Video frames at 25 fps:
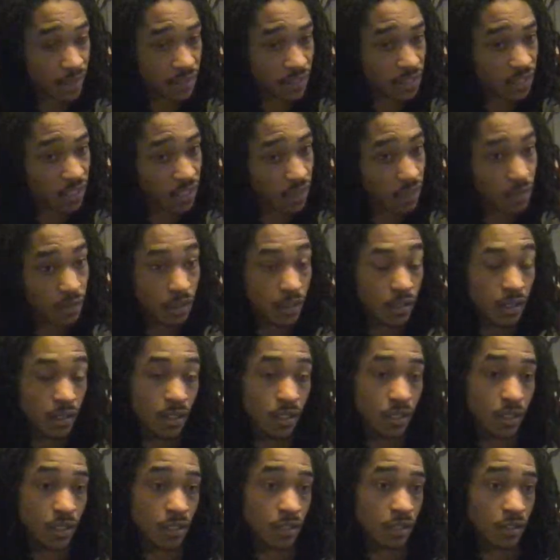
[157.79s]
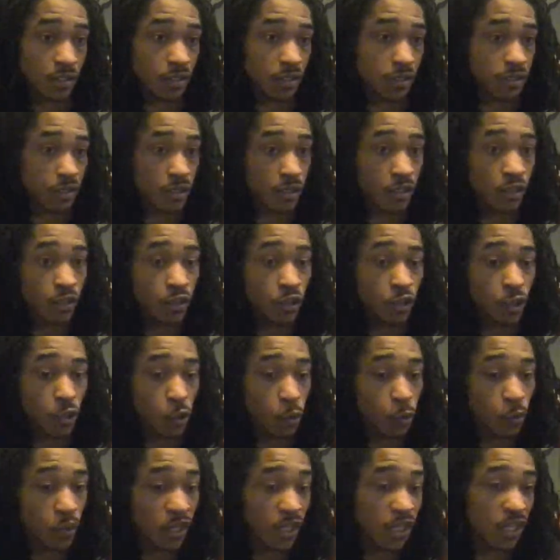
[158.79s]
is not. So
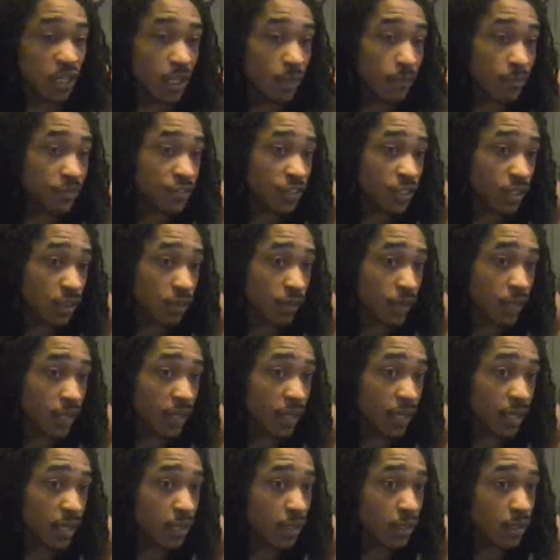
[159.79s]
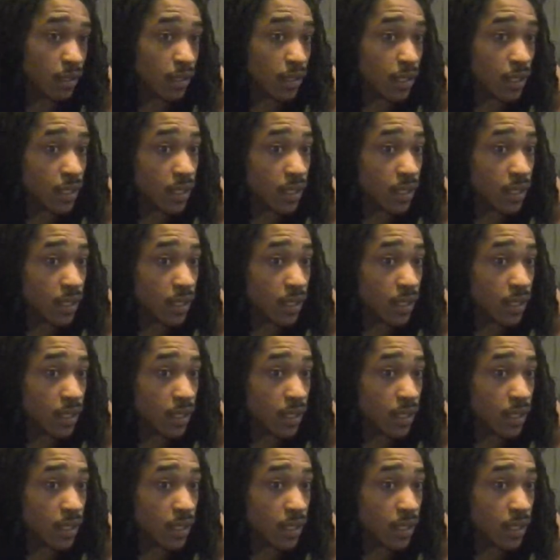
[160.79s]
when it comes to the raid,